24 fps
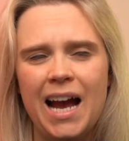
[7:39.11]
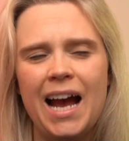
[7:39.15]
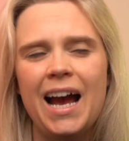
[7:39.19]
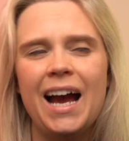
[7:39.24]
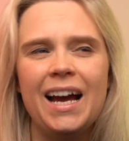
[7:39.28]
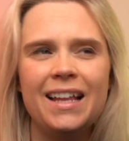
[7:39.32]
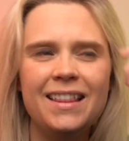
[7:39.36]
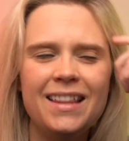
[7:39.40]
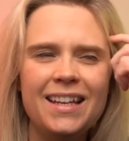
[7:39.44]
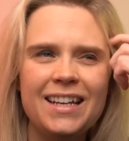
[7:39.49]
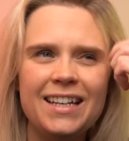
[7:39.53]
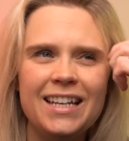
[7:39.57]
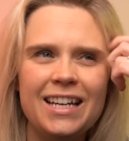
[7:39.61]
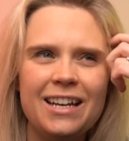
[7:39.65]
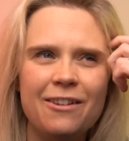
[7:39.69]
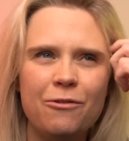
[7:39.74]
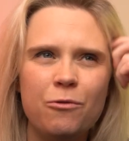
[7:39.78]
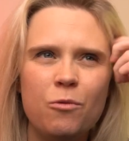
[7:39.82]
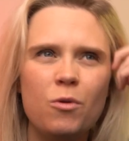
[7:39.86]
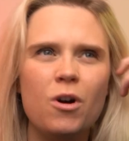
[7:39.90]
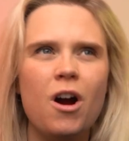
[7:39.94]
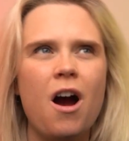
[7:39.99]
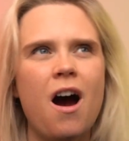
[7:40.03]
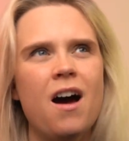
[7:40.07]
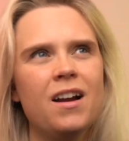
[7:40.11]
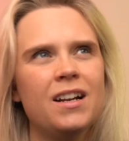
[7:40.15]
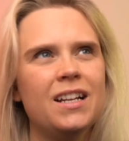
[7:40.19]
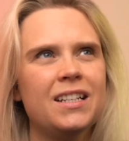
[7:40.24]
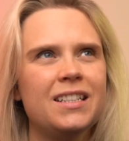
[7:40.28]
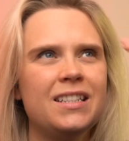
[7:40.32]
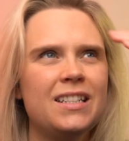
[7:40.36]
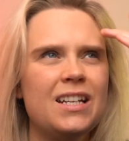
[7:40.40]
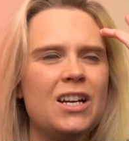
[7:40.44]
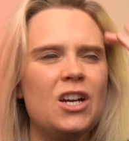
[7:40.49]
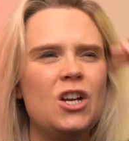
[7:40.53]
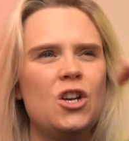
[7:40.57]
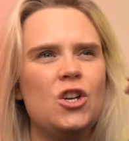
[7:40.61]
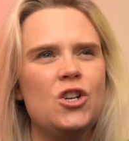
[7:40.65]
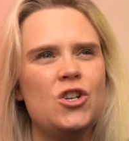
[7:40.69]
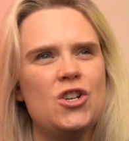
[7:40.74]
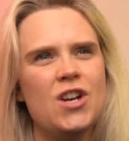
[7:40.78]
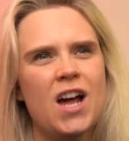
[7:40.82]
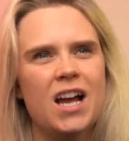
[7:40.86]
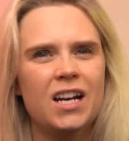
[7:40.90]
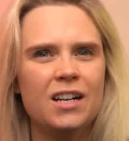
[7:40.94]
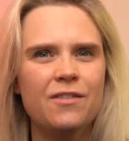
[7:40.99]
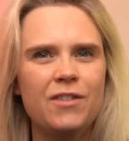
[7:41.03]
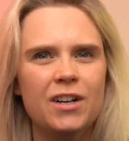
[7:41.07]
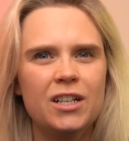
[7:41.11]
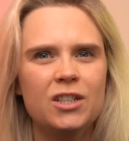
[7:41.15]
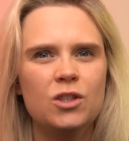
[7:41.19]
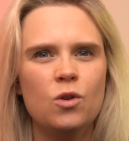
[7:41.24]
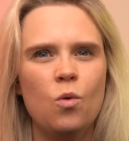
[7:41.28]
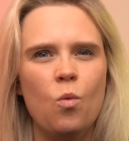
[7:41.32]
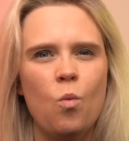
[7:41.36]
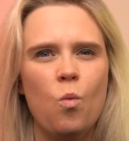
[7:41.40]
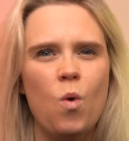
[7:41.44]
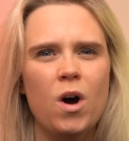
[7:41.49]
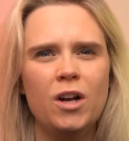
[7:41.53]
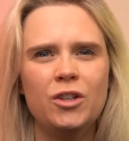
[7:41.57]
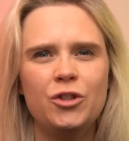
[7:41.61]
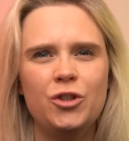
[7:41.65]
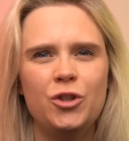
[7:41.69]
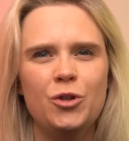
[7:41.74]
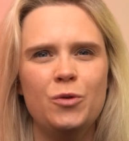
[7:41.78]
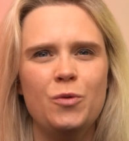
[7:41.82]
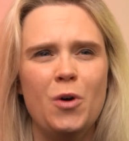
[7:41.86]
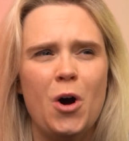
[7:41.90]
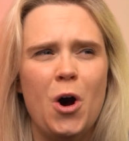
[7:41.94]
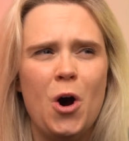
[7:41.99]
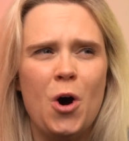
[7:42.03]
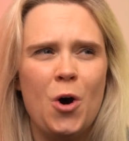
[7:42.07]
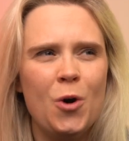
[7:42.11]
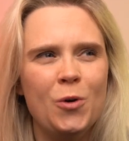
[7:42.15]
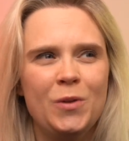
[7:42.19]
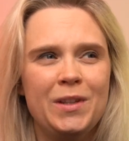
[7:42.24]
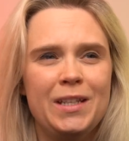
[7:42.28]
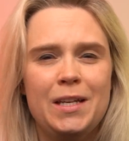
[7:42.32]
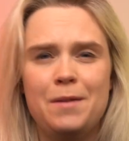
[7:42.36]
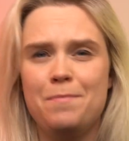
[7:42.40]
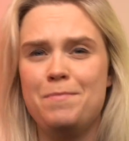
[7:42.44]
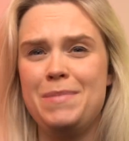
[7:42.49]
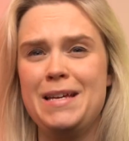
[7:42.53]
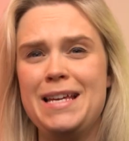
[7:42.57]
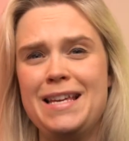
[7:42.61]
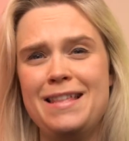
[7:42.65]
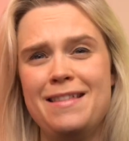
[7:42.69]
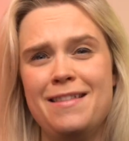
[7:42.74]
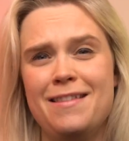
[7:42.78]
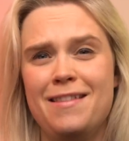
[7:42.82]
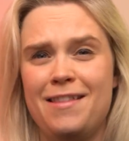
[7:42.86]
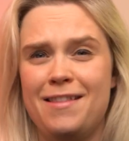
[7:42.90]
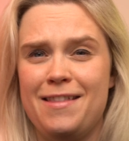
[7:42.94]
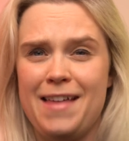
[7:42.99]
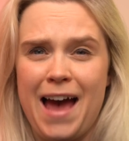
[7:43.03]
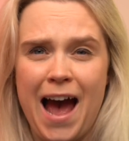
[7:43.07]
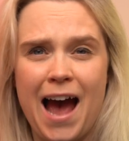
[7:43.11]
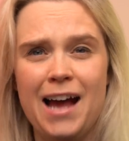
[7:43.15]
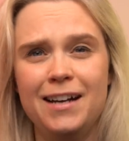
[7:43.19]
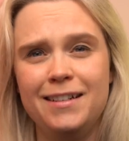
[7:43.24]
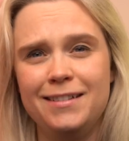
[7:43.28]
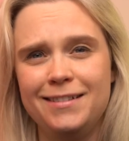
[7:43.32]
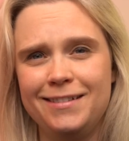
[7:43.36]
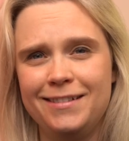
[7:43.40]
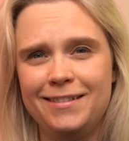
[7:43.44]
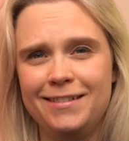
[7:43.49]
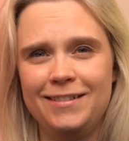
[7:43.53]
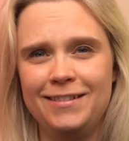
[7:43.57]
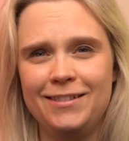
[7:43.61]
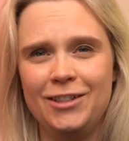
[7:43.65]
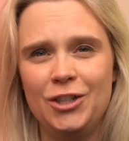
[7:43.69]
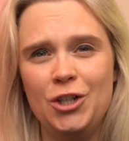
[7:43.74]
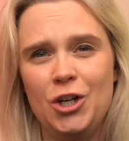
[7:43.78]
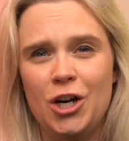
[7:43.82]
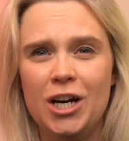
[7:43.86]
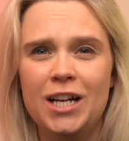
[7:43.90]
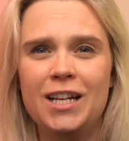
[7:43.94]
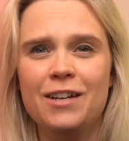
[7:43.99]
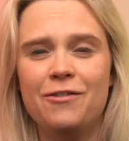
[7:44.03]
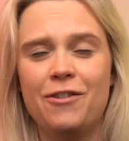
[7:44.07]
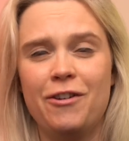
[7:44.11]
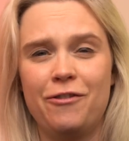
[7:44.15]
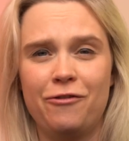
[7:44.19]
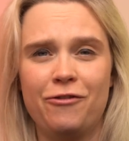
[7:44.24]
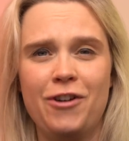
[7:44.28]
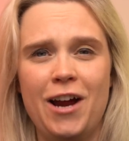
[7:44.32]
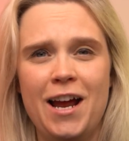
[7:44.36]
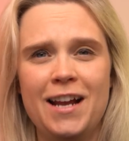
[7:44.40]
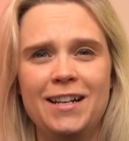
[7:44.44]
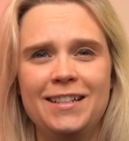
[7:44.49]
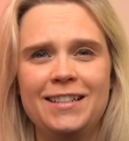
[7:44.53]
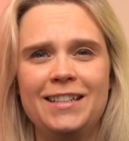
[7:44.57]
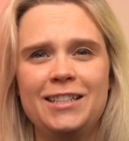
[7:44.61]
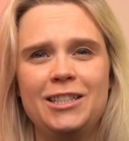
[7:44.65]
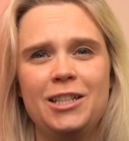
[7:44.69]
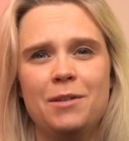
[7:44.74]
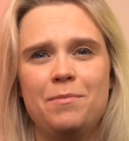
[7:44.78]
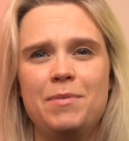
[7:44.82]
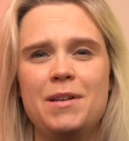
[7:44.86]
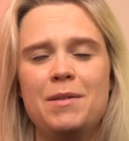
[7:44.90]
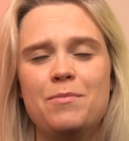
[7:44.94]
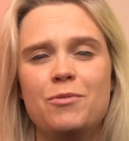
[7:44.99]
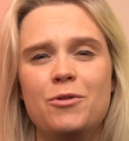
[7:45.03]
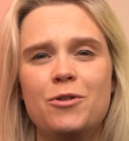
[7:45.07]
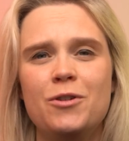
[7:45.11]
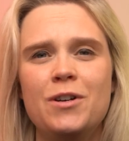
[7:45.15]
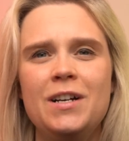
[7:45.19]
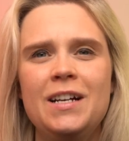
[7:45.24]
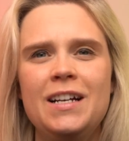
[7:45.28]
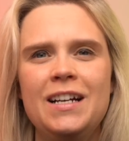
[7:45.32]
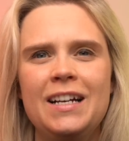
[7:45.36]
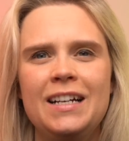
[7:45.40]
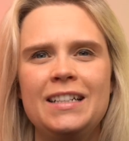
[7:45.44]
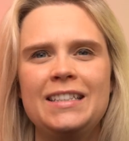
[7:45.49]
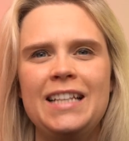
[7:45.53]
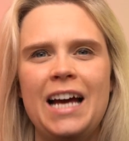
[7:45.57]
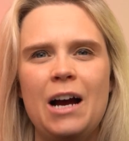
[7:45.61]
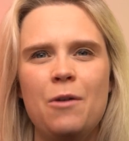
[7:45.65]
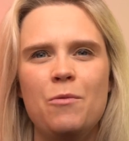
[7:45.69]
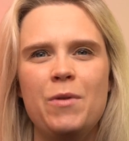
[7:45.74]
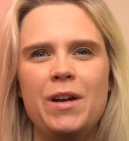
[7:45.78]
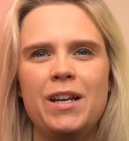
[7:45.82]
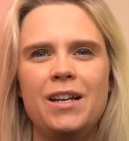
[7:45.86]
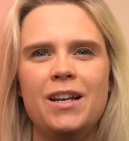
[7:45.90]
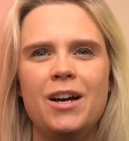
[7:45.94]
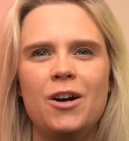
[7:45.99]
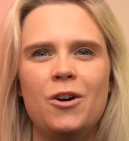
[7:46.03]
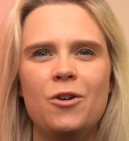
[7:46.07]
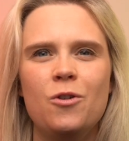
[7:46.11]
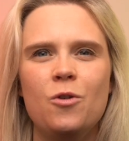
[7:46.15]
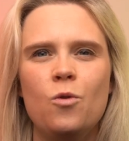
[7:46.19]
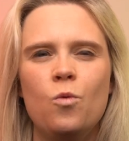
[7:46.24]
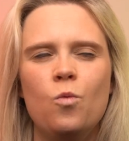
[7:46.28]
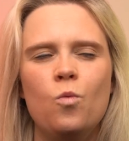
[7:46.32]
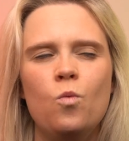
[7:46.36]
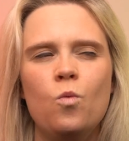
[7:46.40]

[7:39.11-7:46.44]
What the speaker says: I think if we're honest, none of us want to only be that good of a friend to people that we know.